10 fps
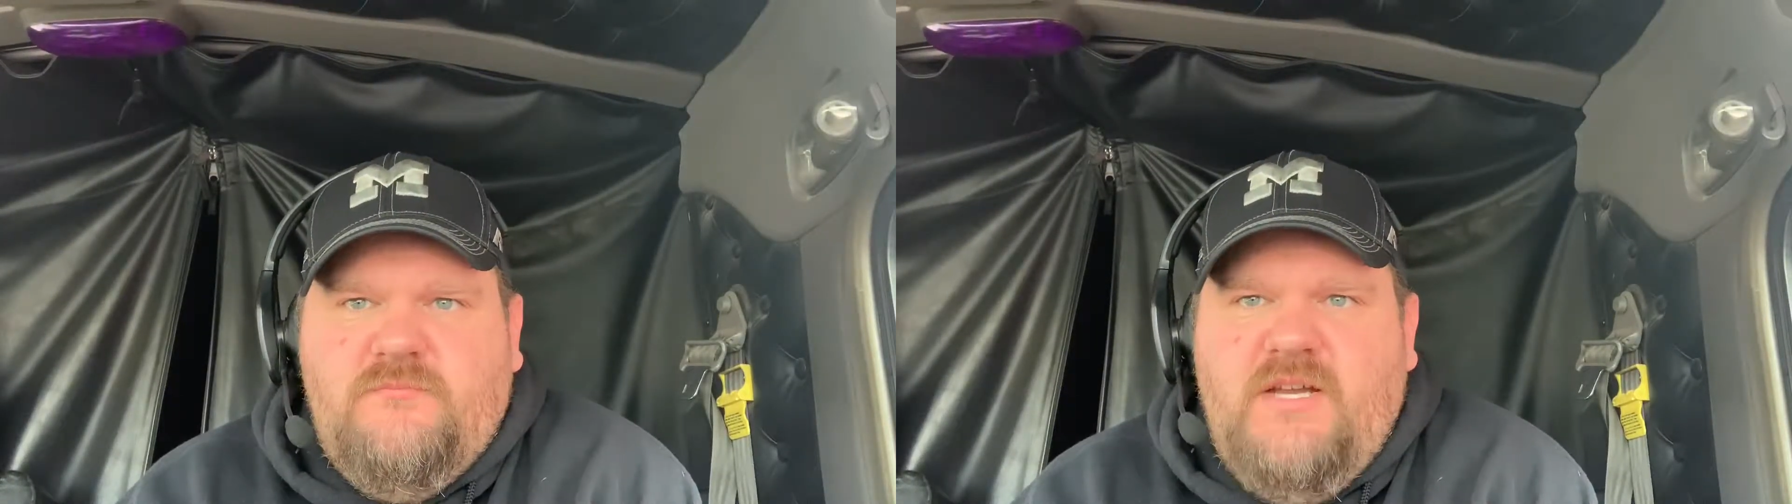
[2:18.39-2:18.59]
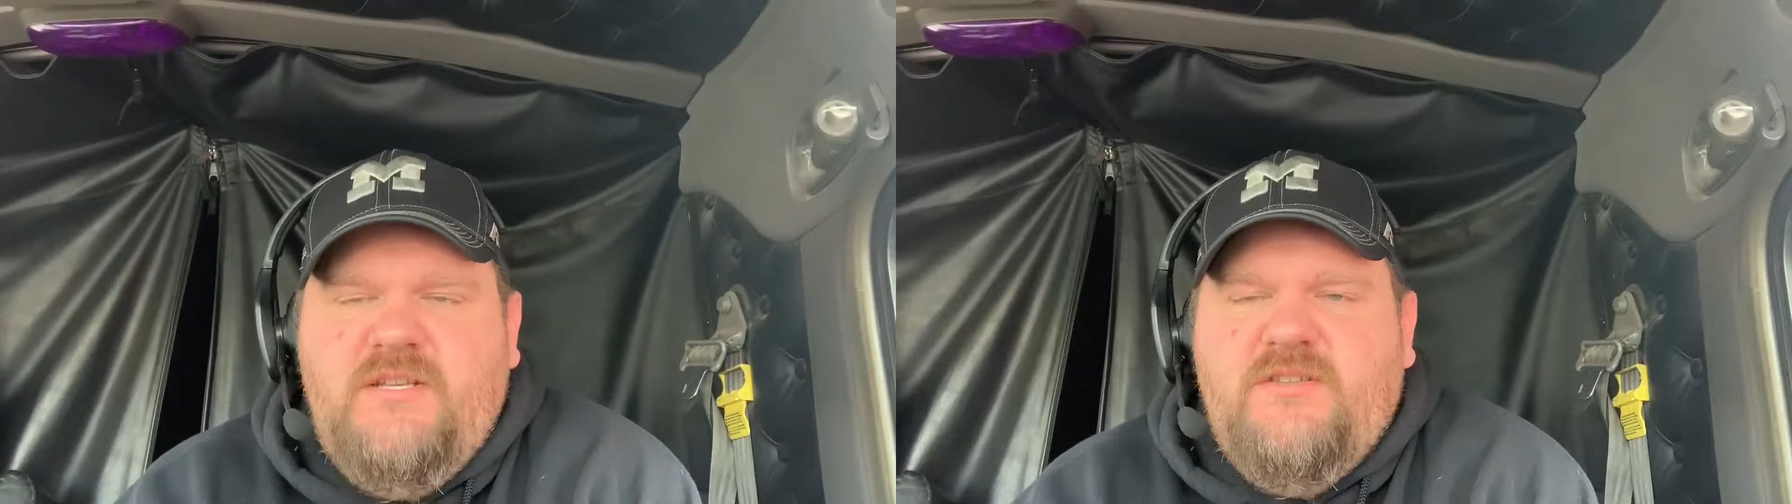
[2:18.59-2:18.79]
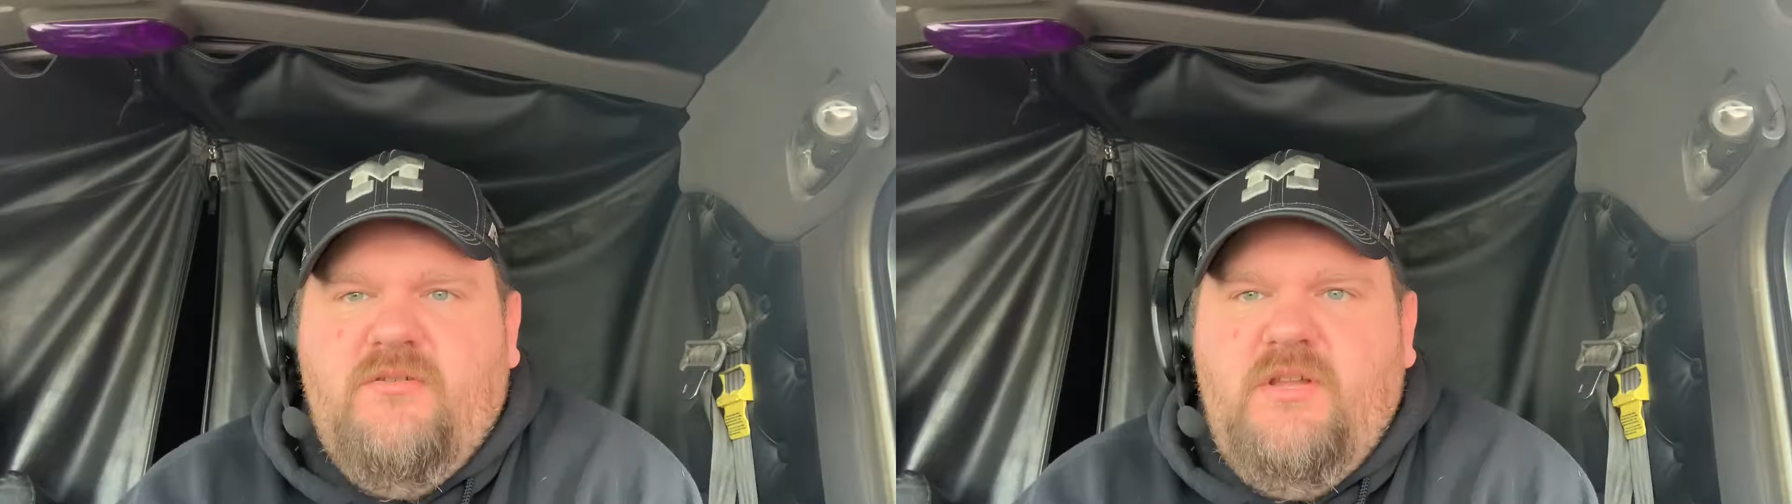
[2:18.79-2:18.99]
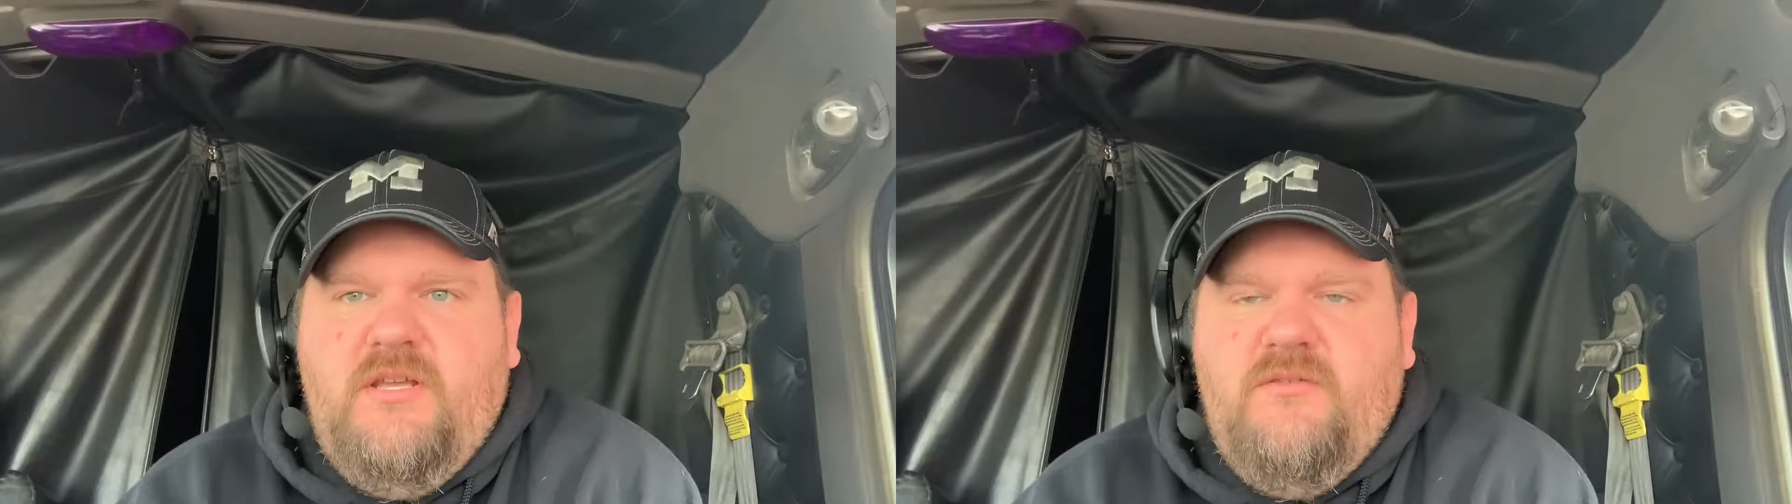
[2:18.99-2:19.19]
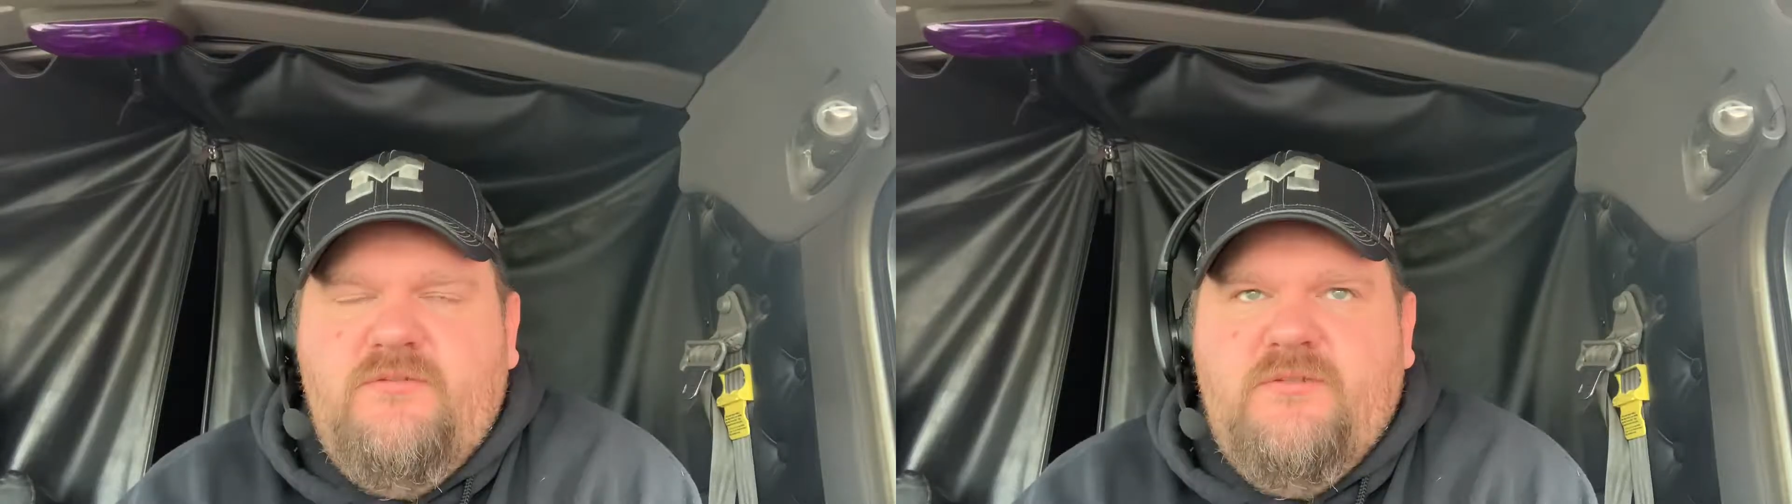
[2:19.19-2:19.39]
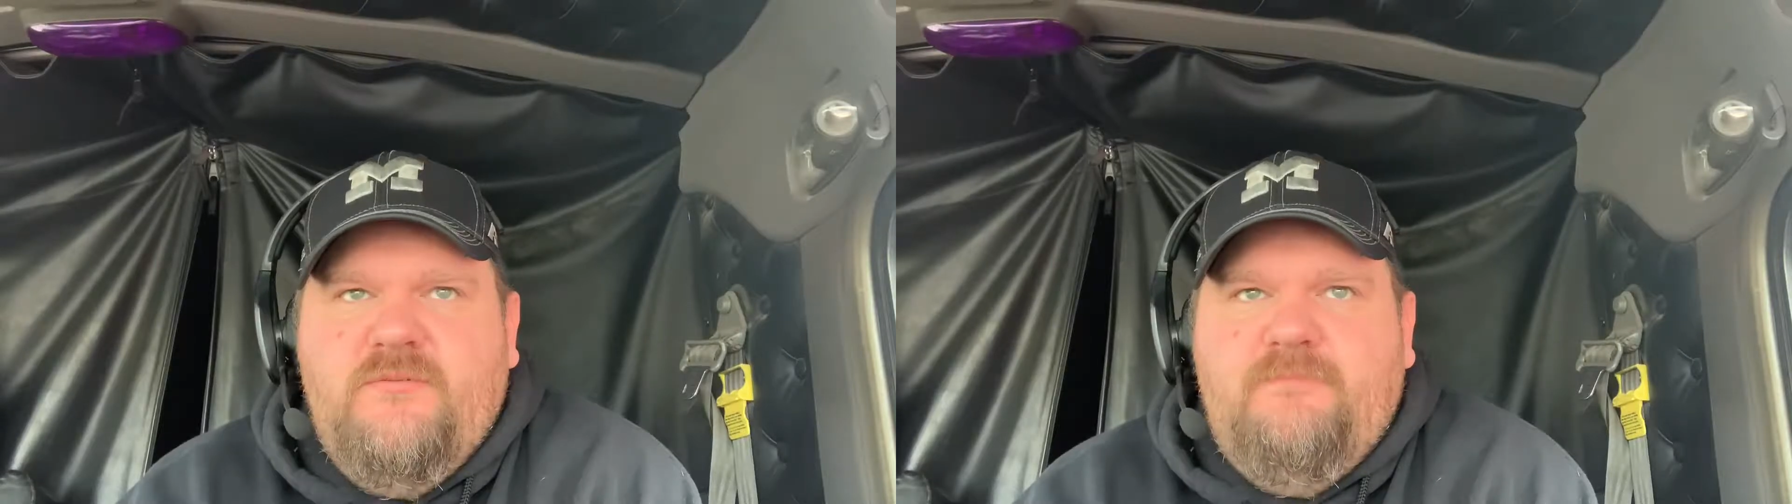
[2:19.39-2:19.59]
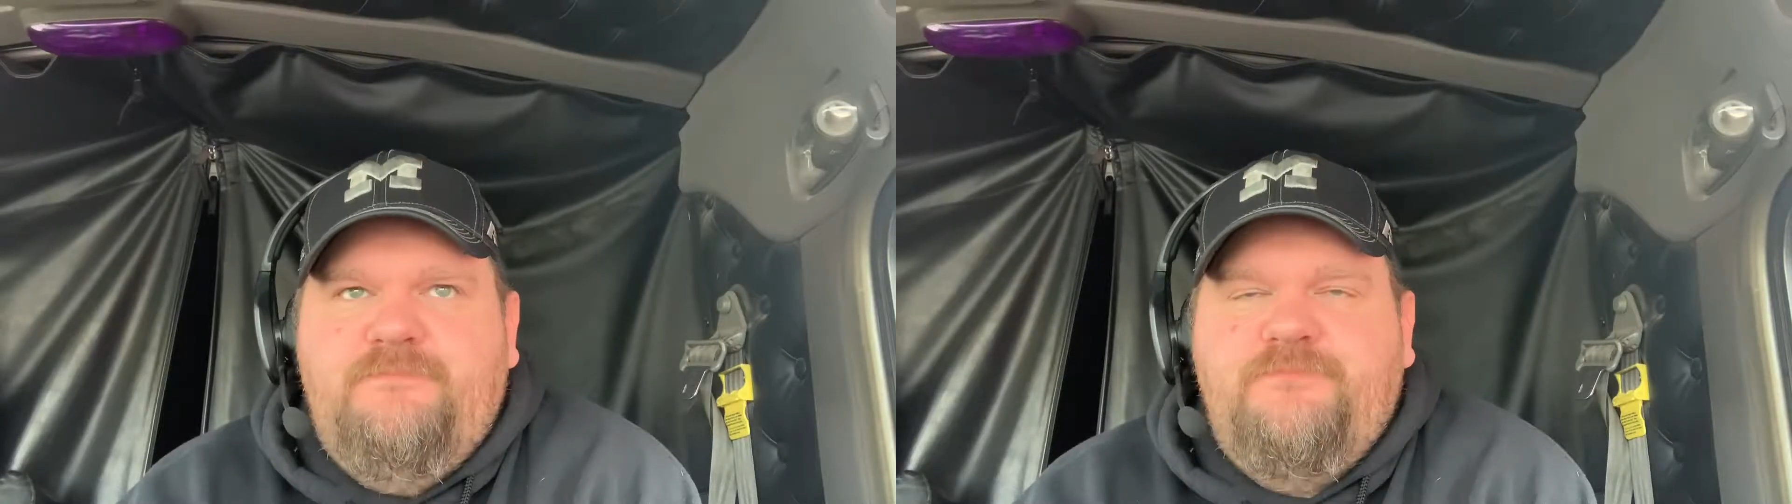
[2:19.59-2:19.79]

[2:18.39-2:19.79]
know. I just don't like using them.